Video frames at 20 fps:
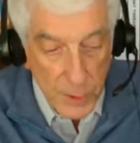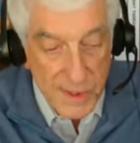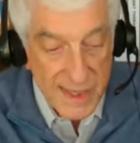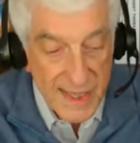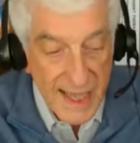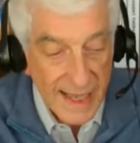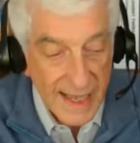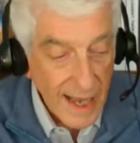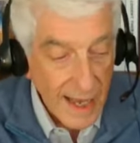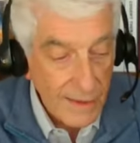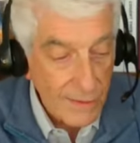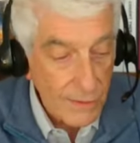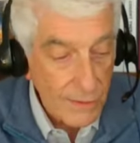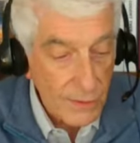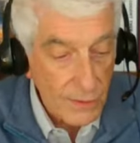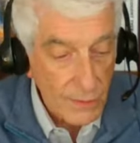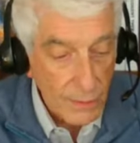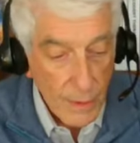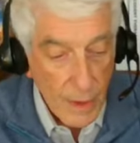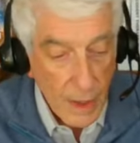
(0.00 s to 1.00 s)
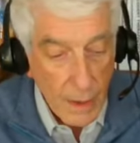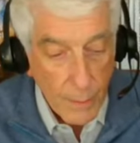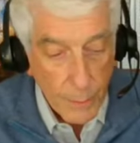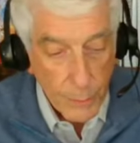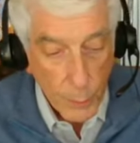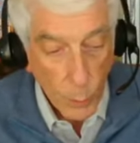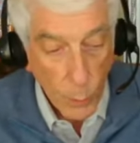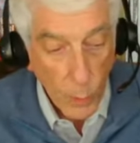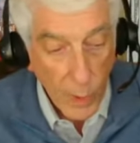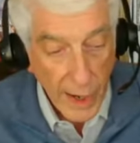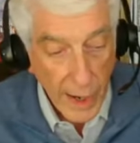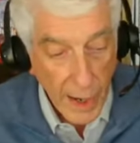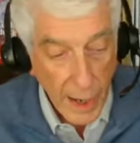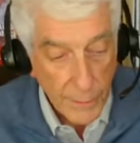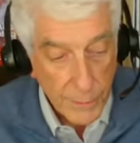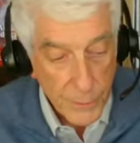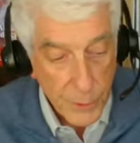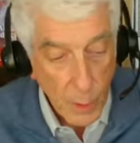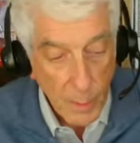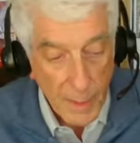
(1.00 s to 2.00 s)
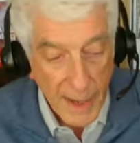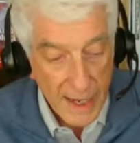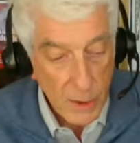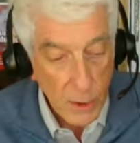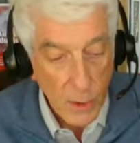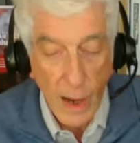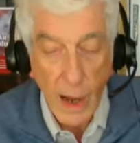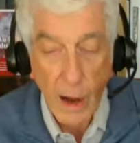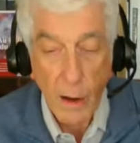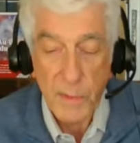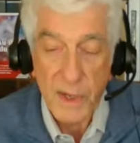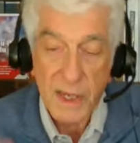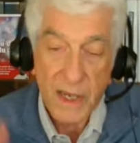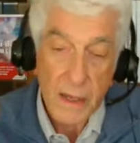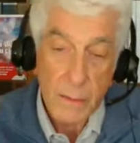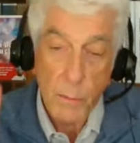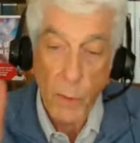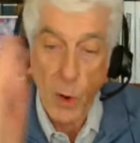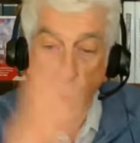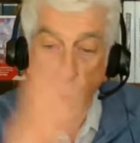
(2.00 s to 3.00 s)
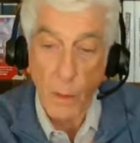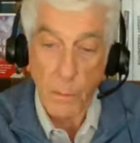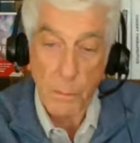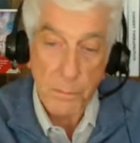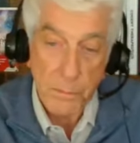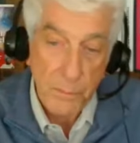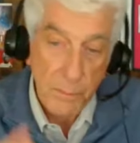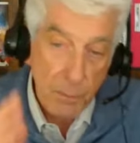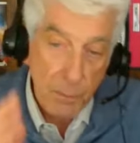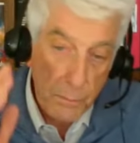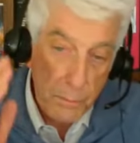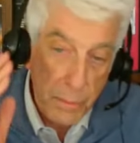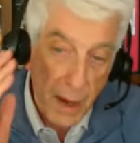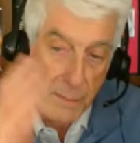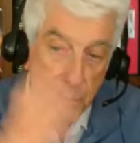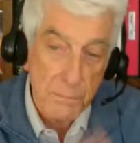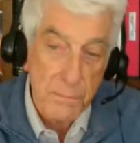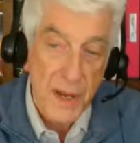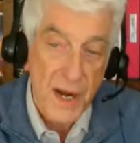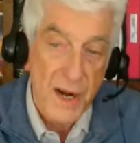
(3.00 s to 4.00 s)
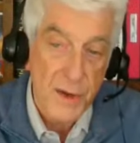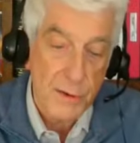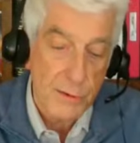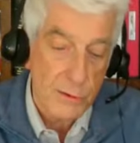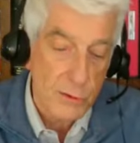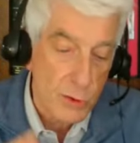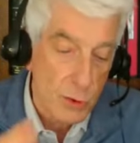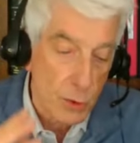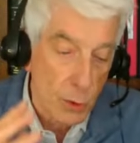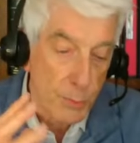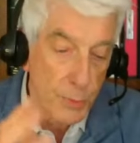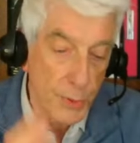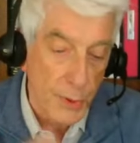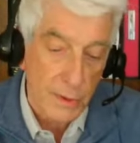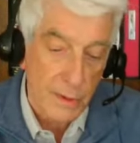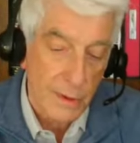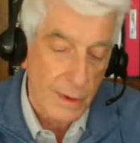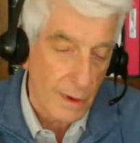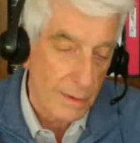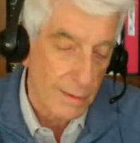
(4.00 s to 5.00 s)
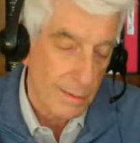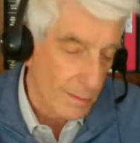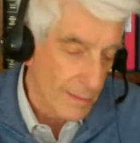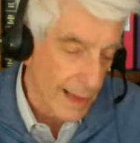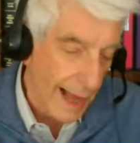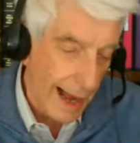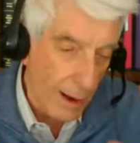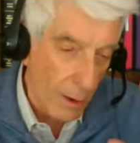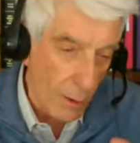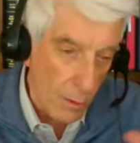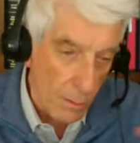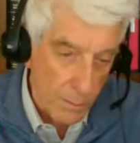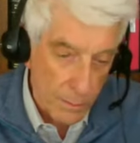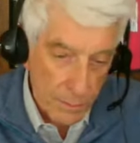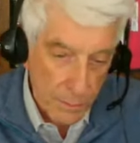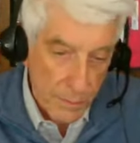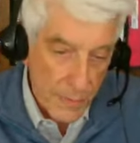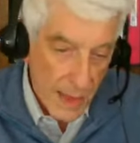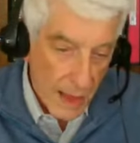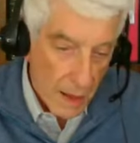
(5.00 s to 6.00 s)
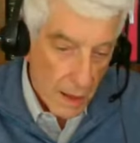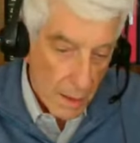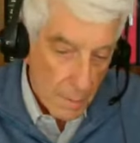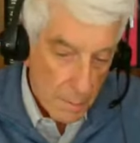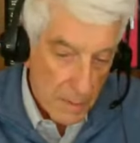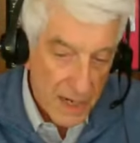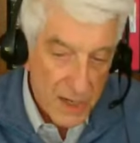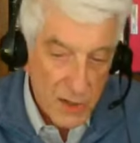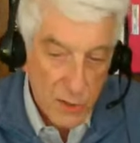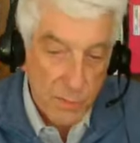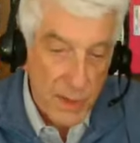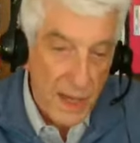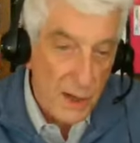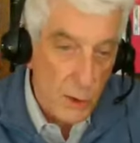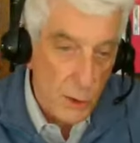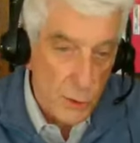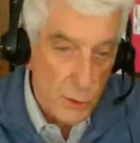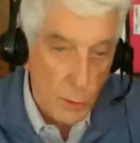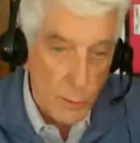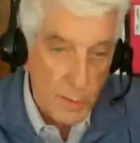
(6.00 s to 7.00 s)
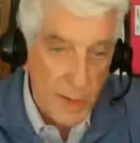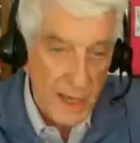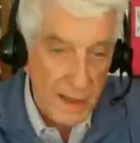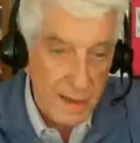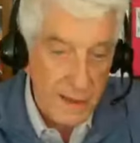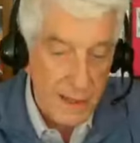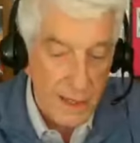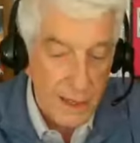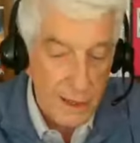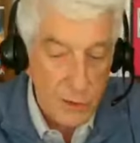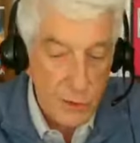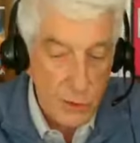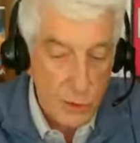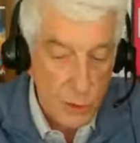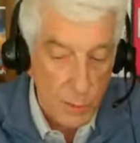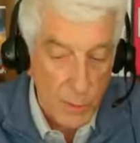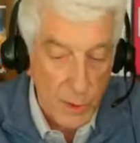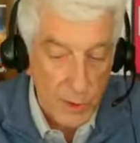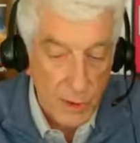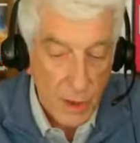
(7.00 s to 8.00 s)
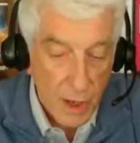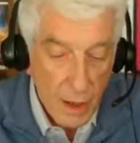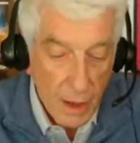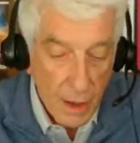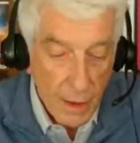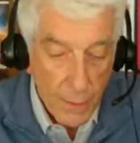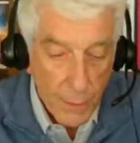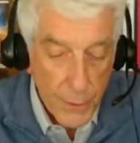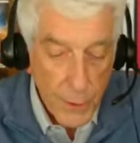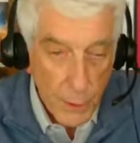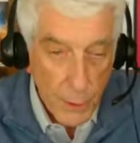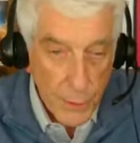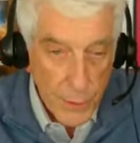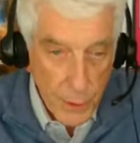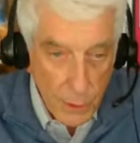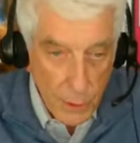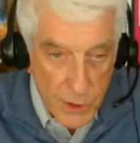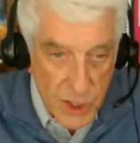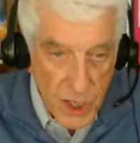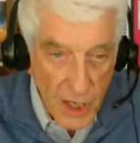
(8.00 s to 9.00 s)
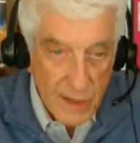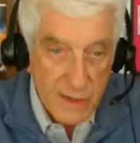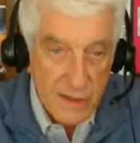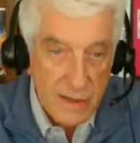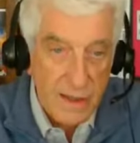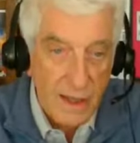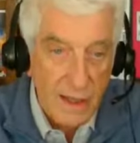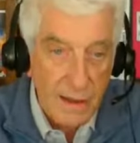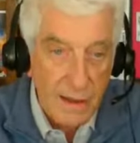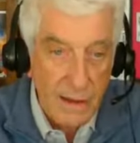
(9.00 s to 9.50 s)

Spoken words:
dead ends, where no matter how many more billions you put and how much bigger you make the instrument, you're just